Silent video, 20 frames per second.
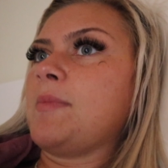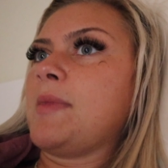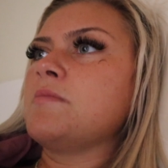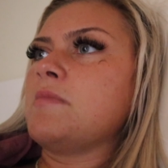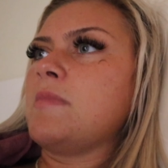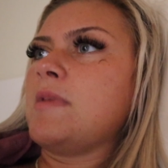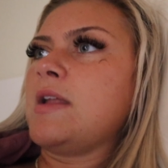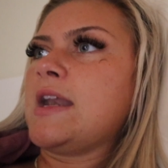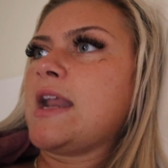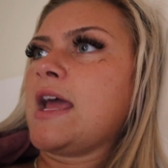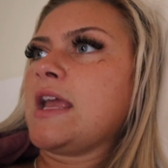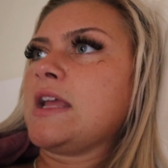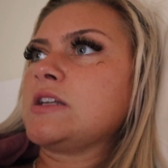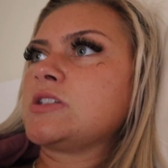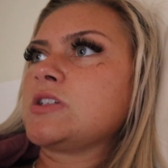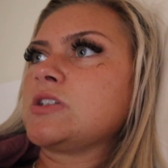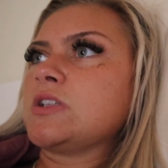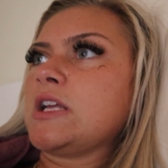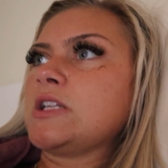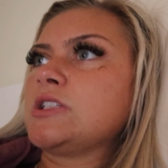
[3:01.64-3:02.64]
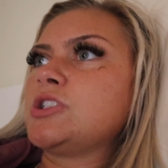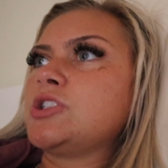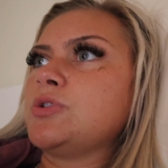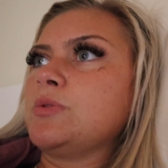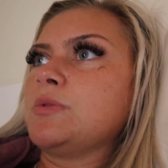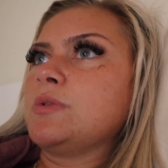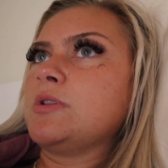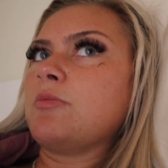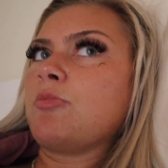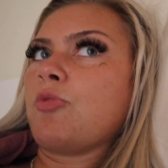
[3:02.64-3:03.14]
like midnight until like
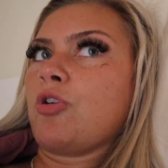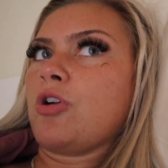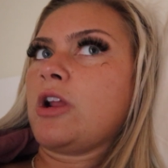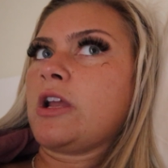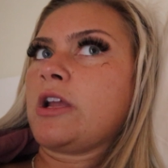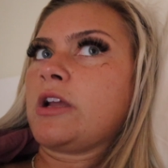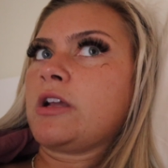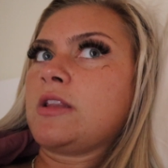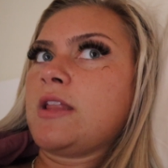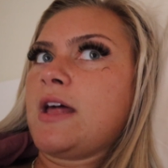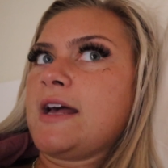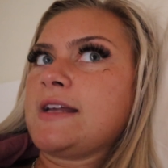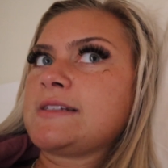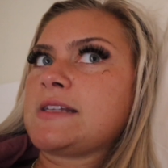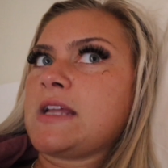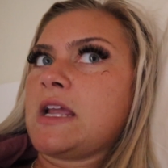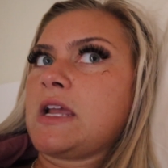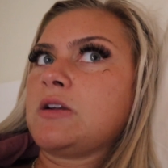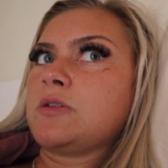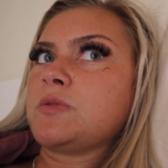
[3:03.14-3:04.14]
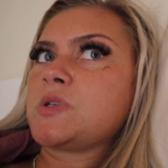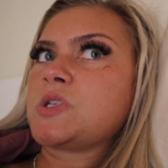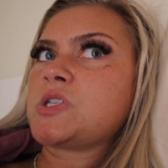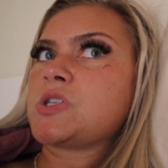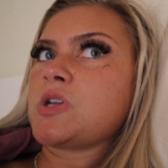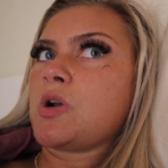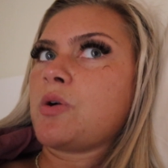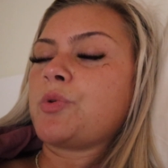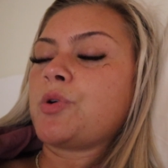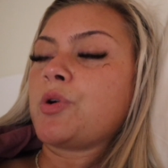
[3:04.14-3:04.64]
2 in the morning last night and it was
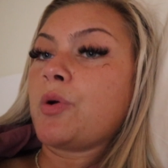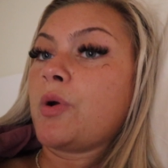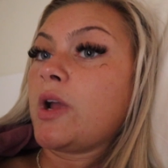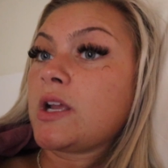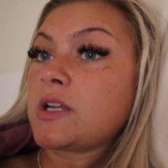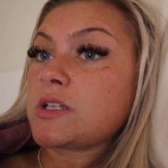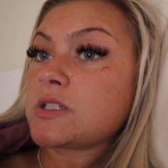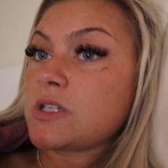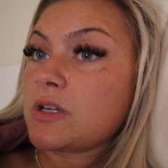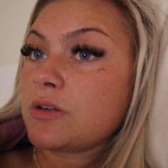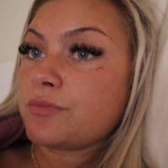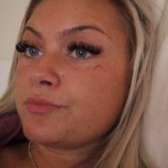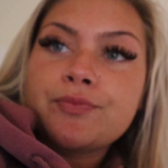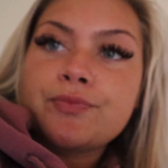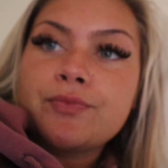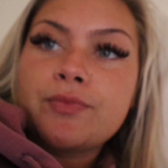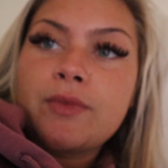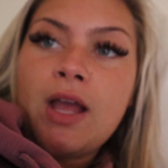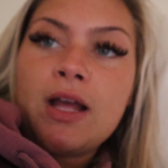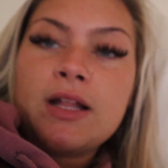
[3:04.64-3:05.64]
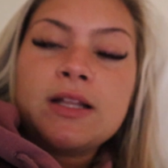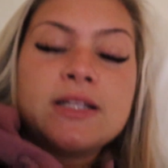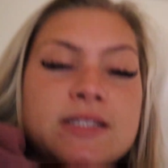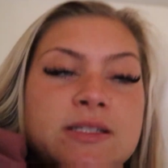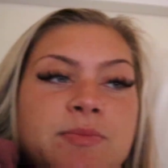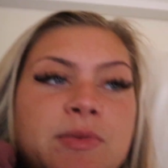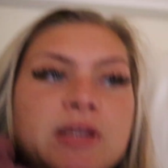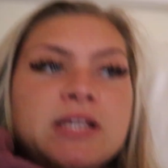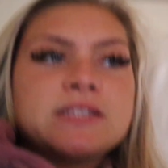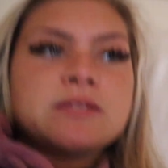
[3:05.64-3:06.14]
so annoying. So yeah,
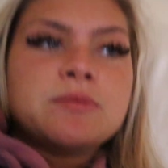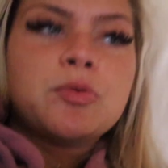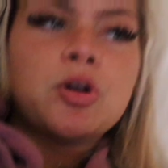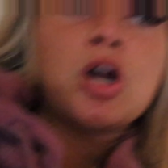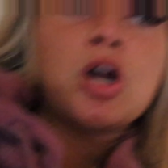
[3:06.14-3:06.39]
let's make some